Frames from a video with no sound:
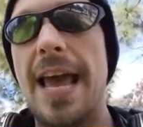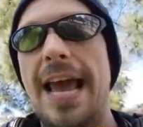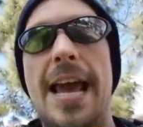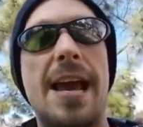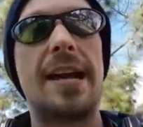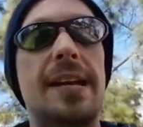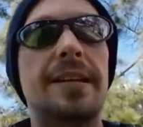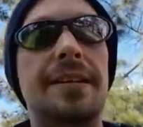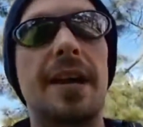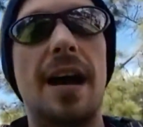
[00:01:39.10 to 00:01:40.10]

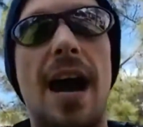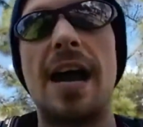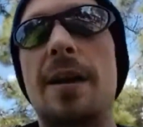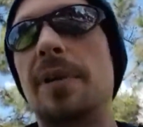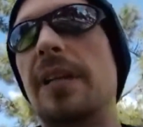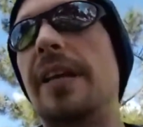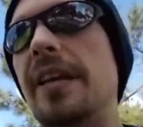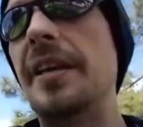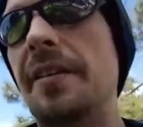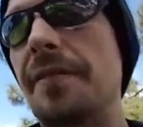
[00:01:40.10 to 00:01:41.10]
and I
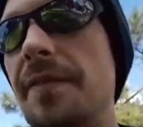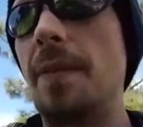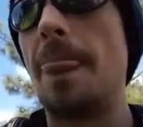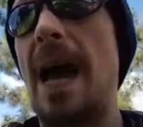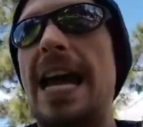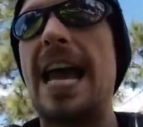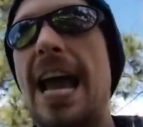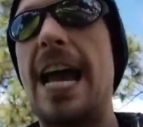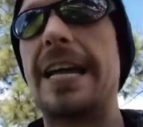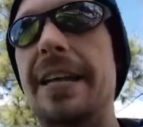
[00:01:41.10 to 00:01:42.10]
believe I
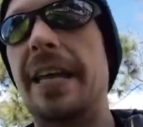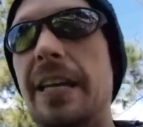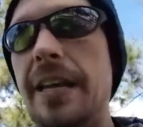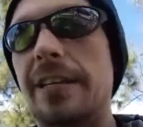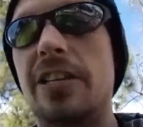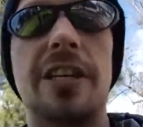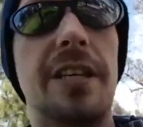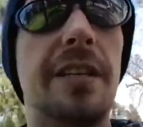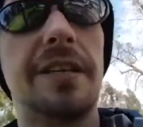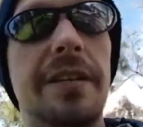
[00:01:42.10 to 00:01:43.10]
had
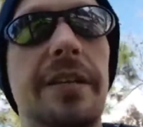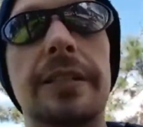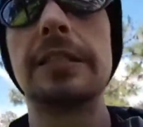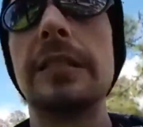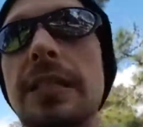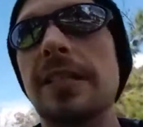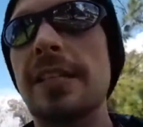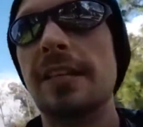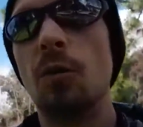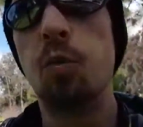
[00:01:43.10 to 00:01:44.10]
Ignition
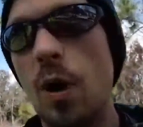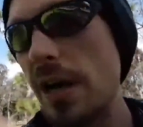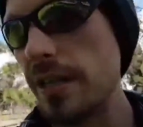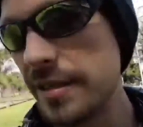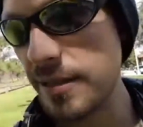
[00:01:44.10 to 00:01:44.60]
once